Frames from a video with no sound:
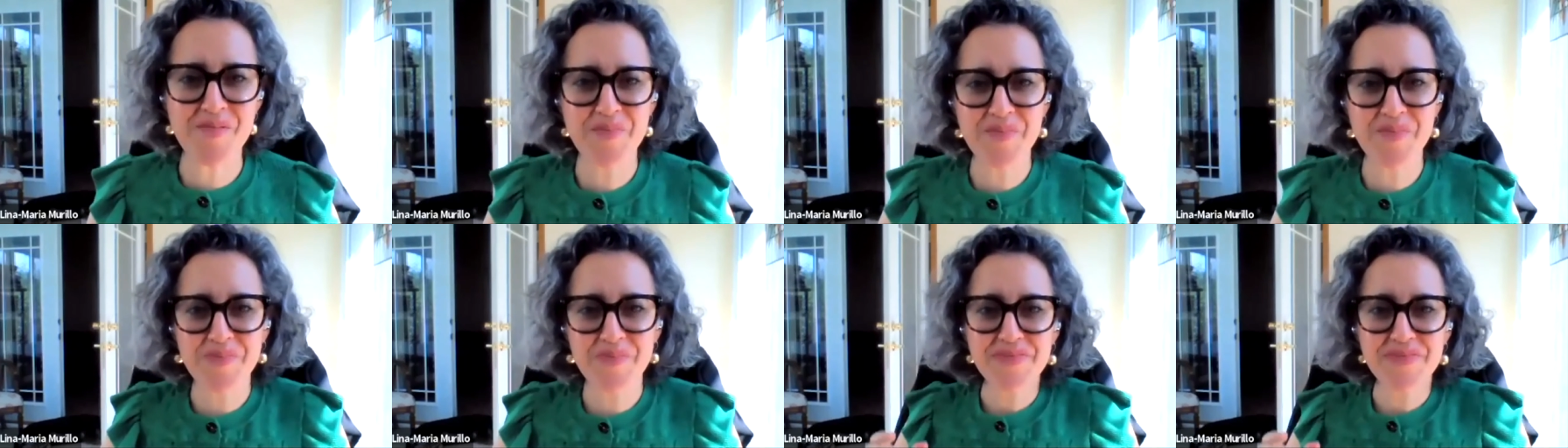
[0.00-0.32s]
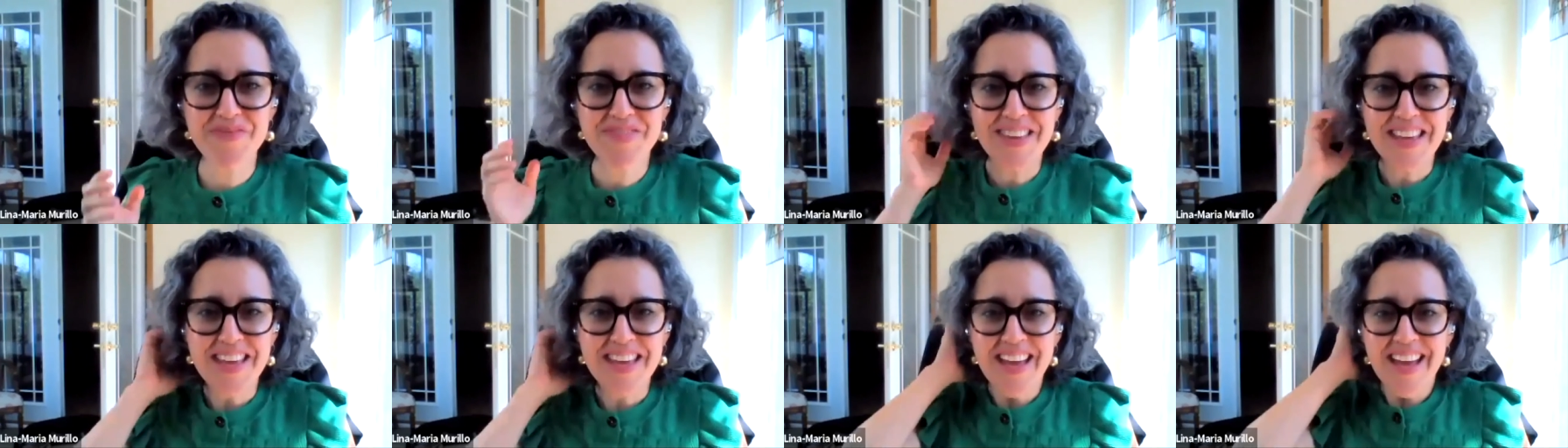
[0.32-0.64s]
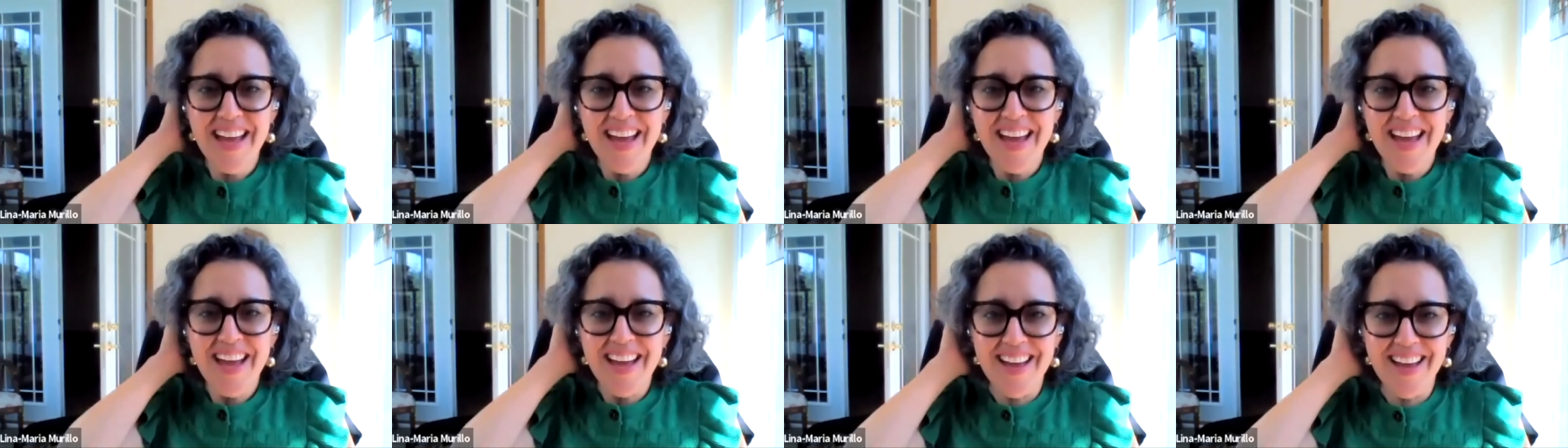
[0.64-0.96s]
um,
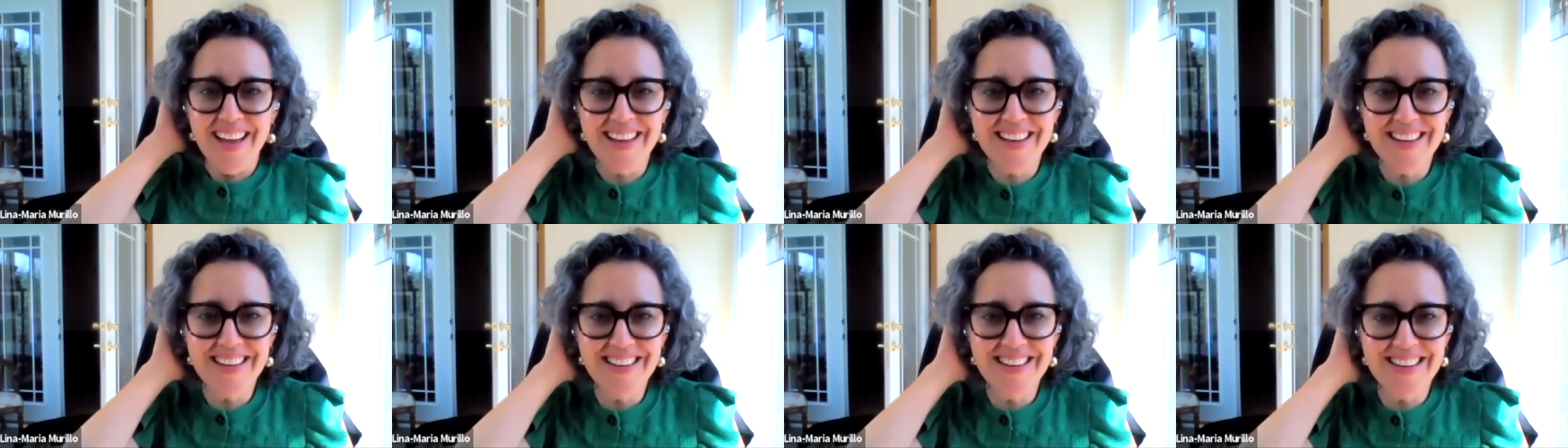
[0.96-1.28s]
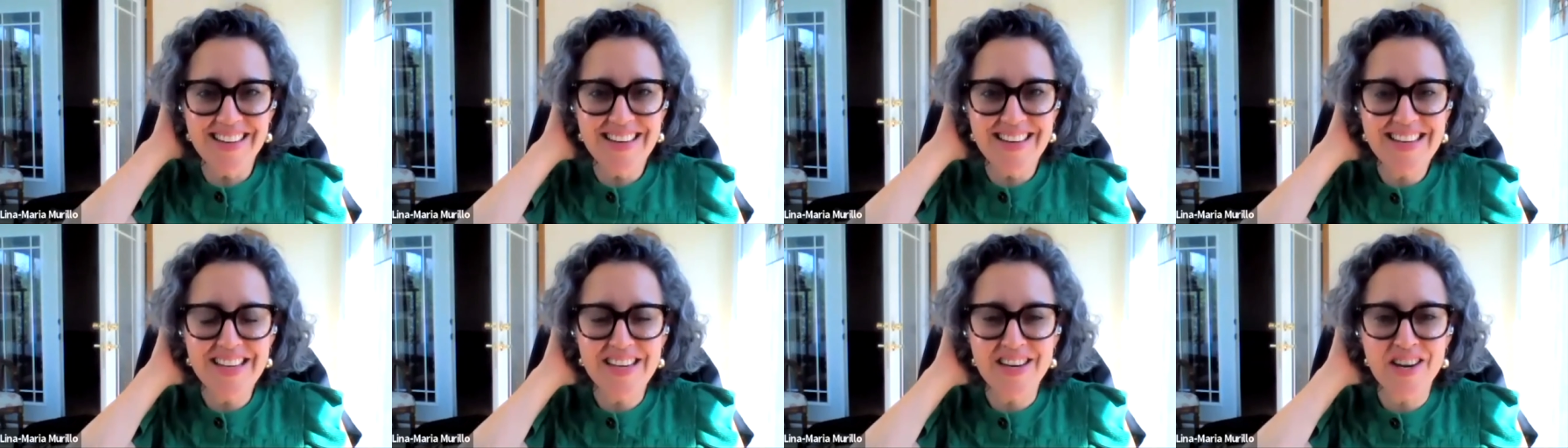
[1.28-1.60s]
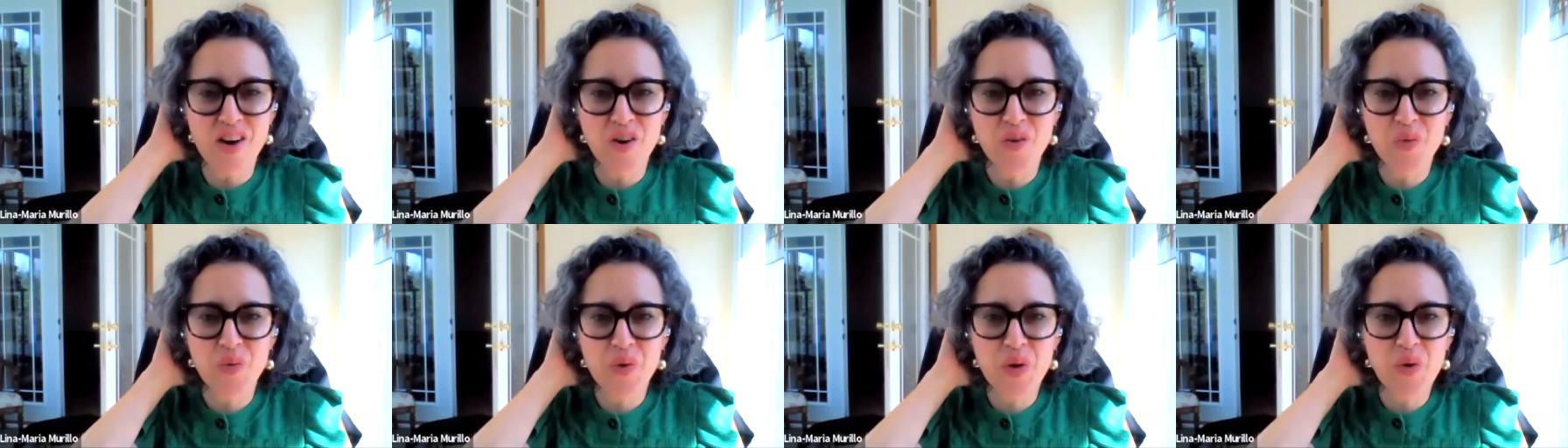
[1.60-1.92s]

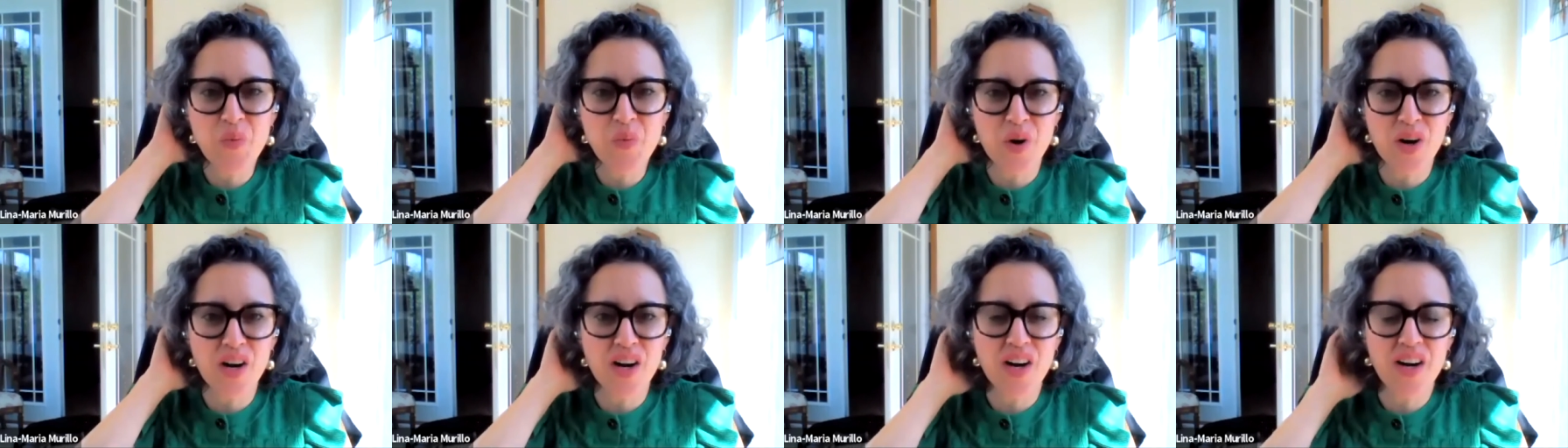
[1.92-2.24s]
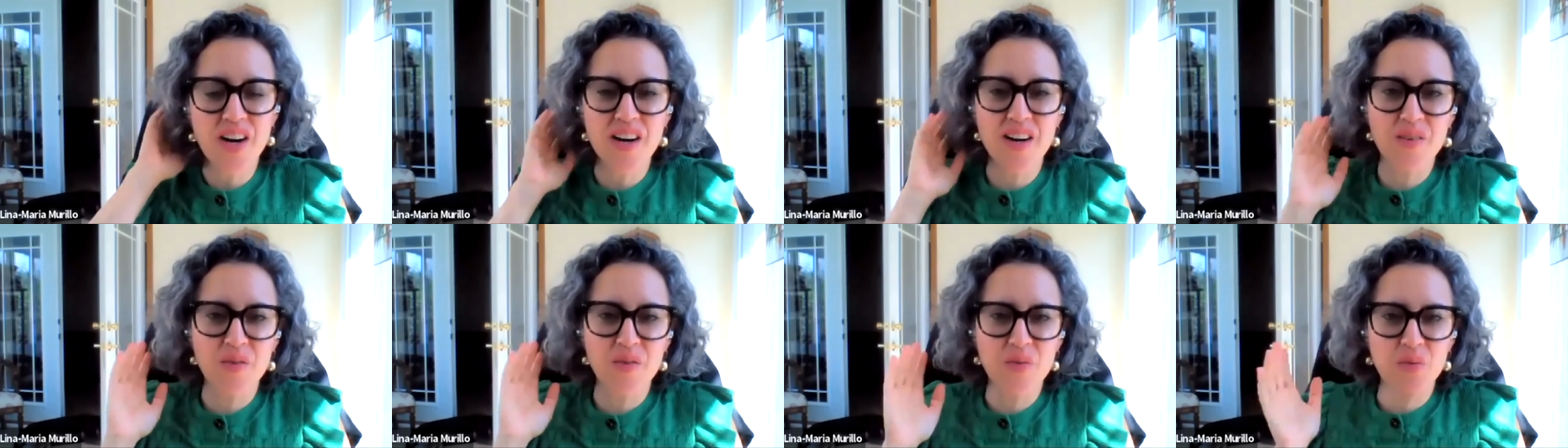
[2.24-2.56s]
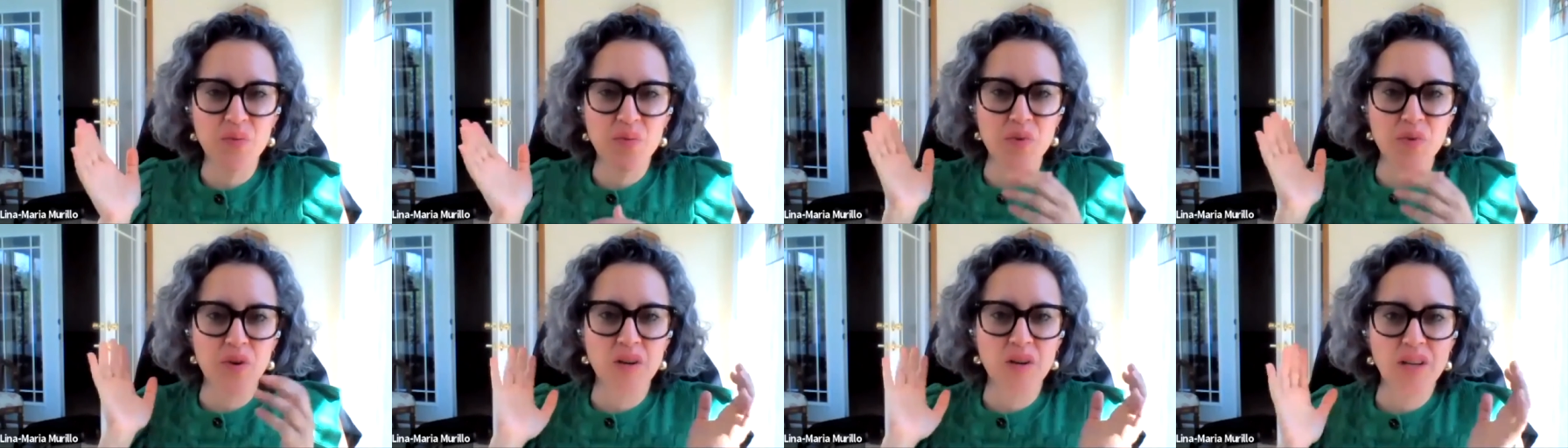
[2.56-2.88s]
you know, we
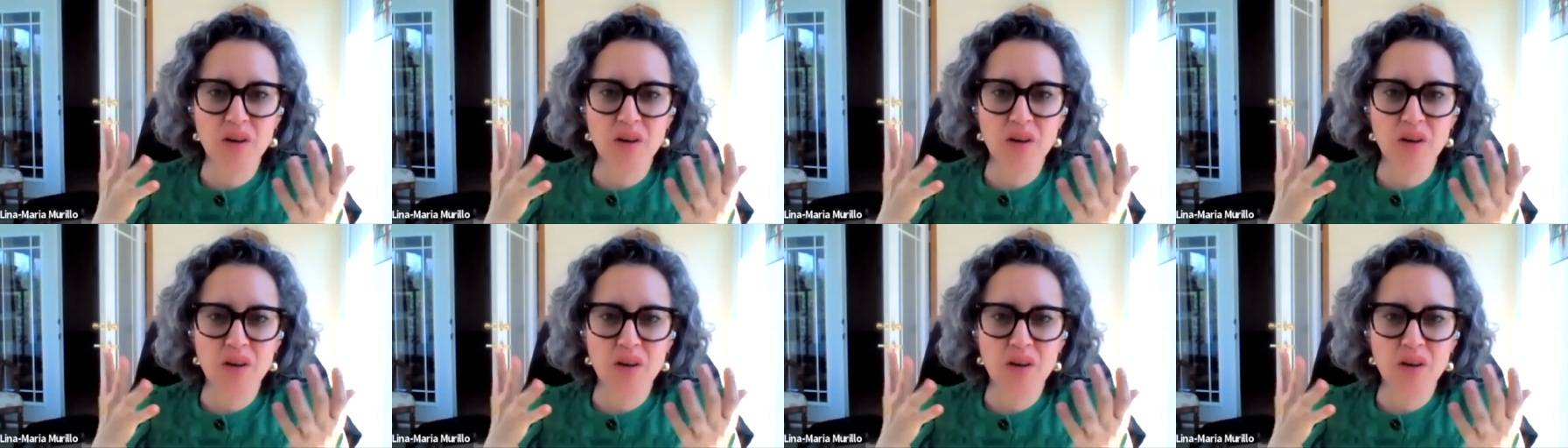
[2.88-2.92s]
were,